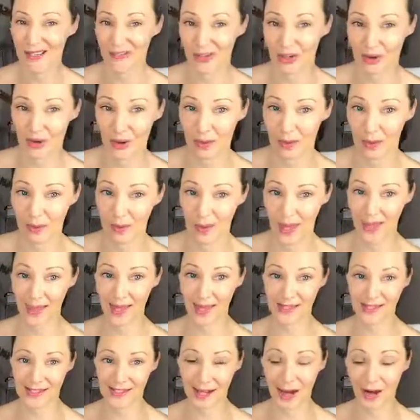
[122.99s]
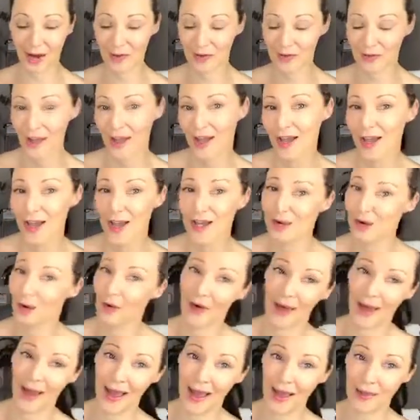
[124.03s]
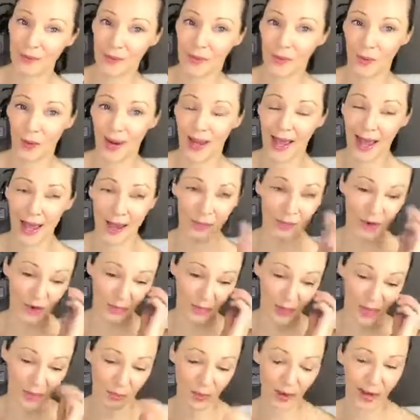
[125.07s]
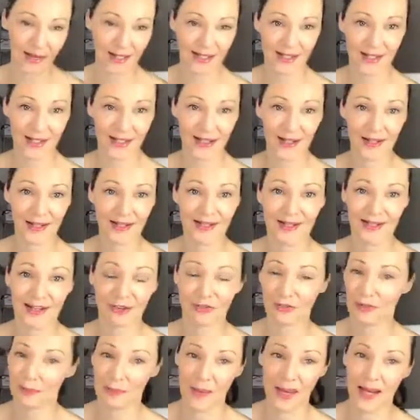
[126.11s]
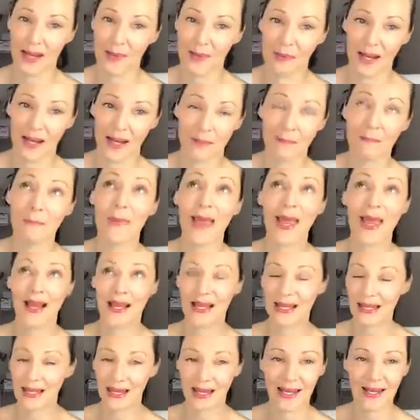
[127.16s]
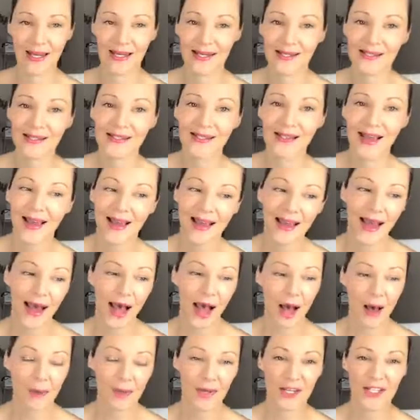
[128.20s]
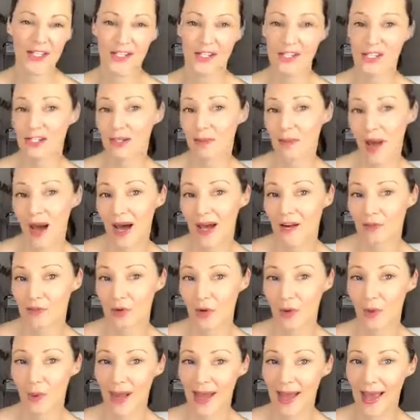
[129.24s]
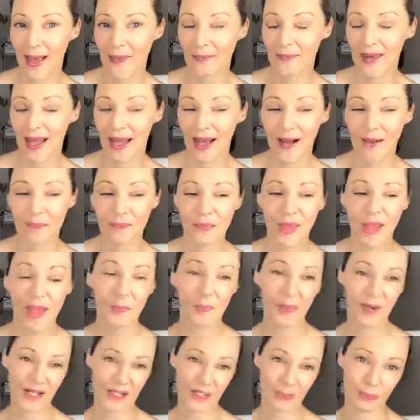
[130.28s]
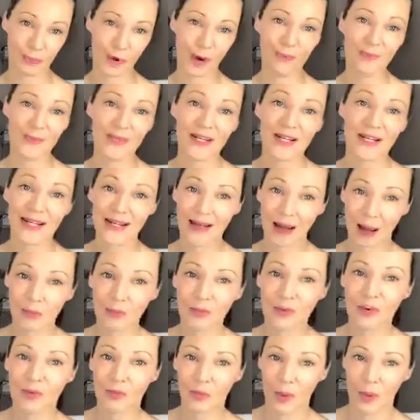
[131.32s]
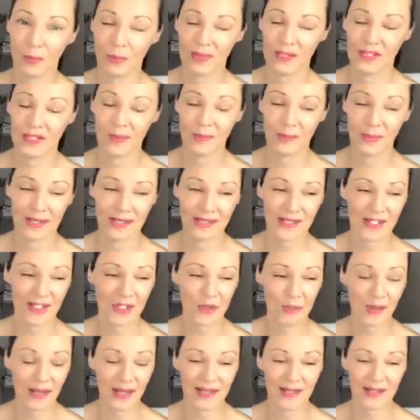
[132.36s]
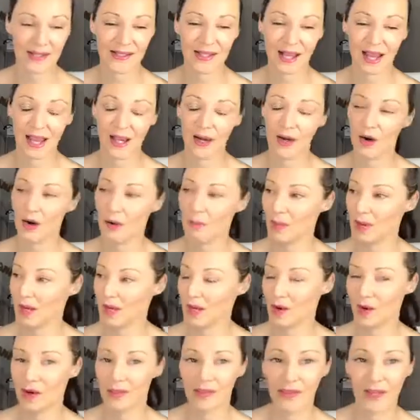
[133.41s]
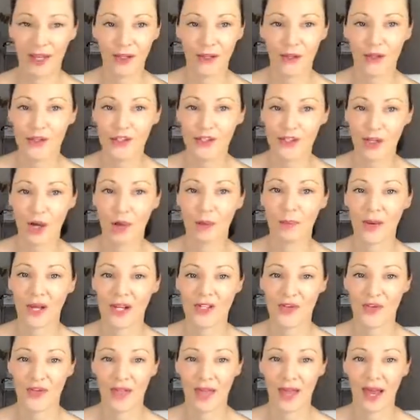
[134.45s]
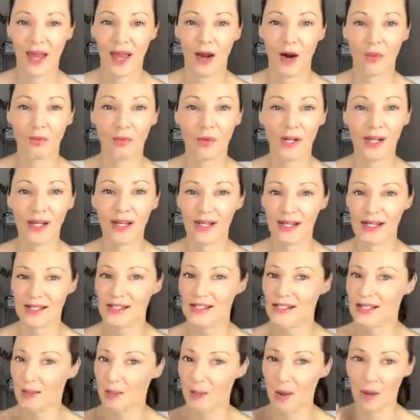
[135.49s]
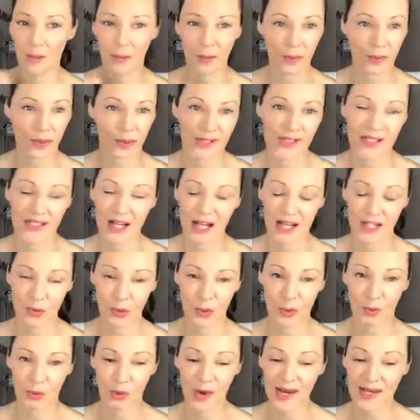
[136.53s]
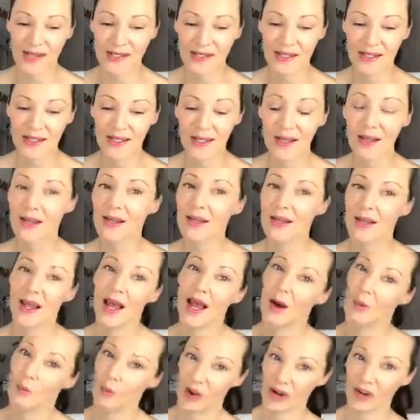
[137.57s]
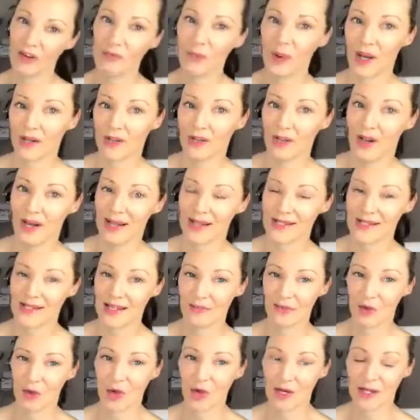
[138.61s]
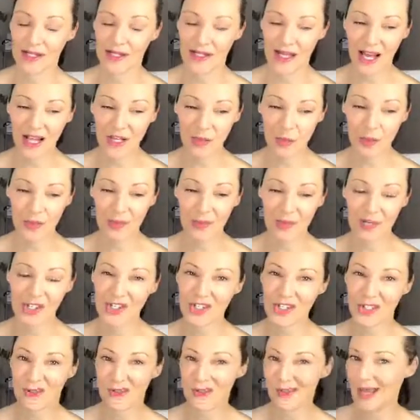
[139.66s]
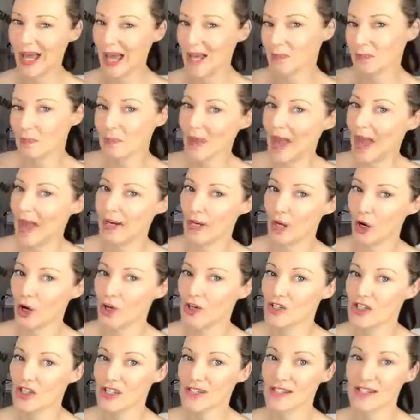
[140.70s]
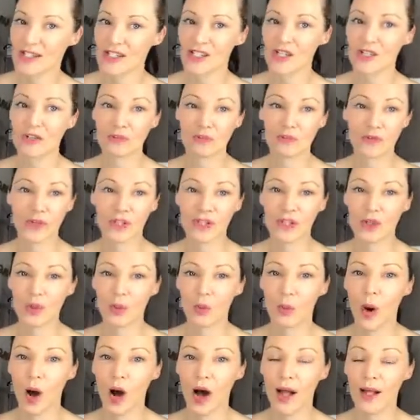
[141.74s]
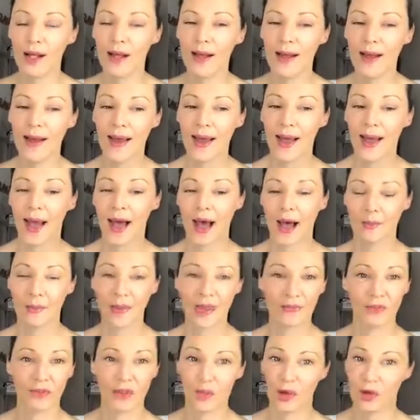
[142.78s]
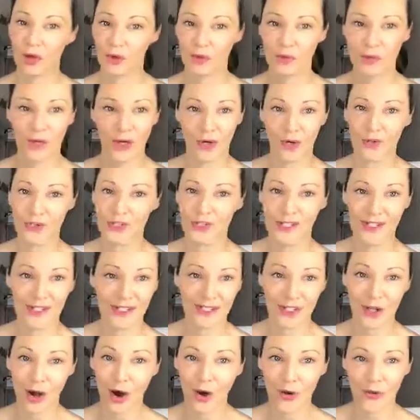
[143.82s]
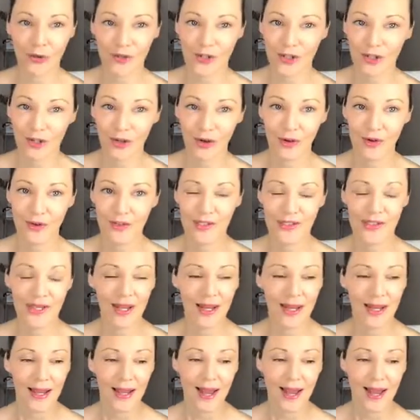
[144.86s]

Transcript: give a crap about that stuff. You know, I am who I am. I've been practicing this stuff for many, many, many years, and it's just a part of who I am now. But it's prompted a number of women to message me and say, oh my God, thank you so much for that. I'm really going to step up. I'm going to start to embrace it. And one of my clients even got in touch with me. She hadn't had a coaching session for a little while, even though, you know, she's entitled to those,